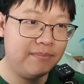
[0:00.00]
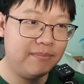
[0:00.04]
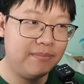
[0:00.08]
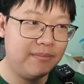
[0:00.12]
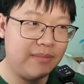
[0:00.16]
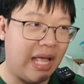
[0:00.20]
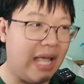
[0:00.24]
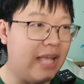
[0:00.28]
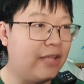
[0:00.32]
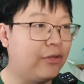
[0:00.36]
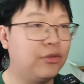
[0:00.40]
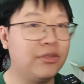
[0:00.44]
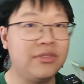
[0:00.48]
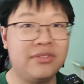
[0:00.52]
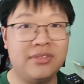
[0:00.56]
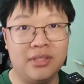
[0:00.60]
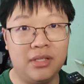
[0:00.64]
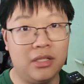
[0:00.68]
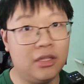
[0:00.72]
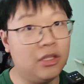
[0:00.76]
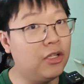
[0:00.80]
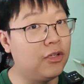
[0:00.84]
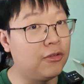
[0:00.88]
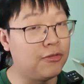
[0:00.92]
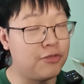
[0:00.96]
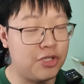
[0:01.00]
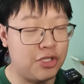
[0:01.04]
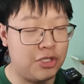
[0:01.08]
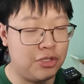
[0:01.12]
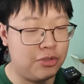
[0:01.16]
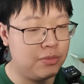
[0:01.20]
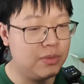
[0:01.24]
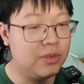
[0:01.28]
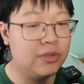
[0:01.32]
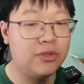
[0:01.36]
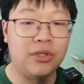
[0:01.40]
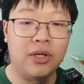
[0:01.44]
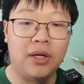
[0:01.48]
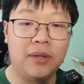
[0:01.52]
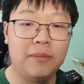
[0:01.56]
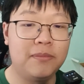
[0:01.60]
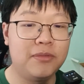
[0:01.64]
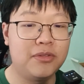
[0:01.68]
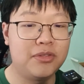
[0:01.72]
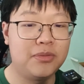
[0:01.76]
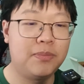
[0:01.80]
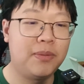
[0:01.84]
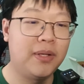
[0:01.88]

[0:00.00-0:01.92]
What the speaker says: I don't see a lot of Drajeweled tops,